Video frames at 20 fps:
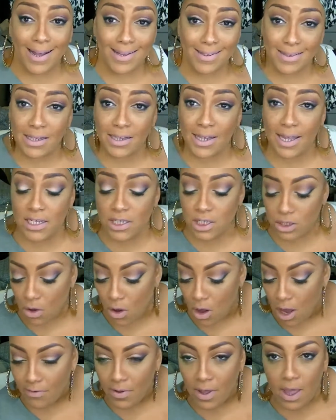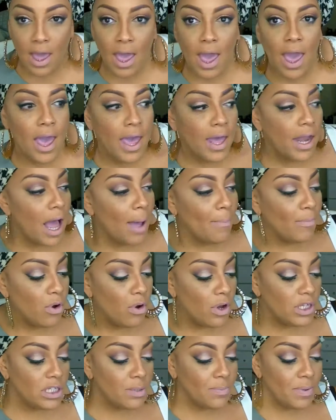cut the lace off, and I'm
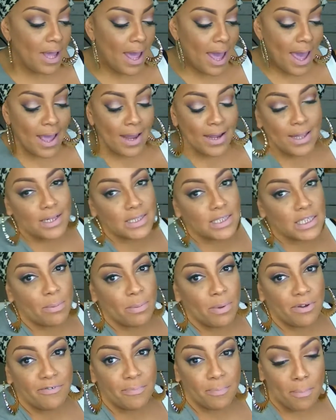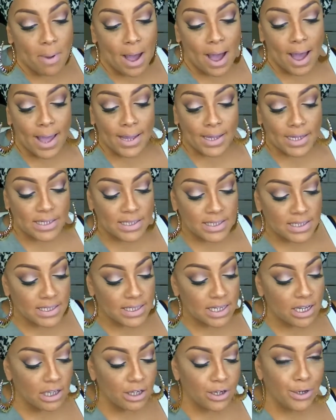going to be adding some of my
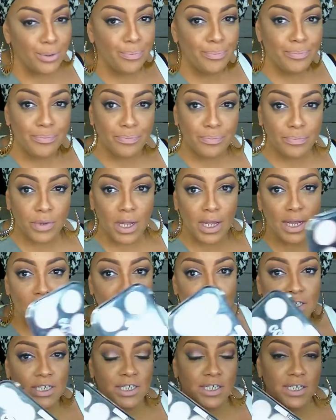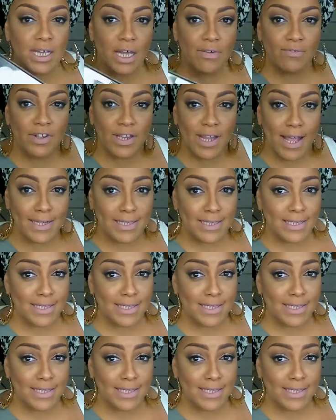concealer, just to give it that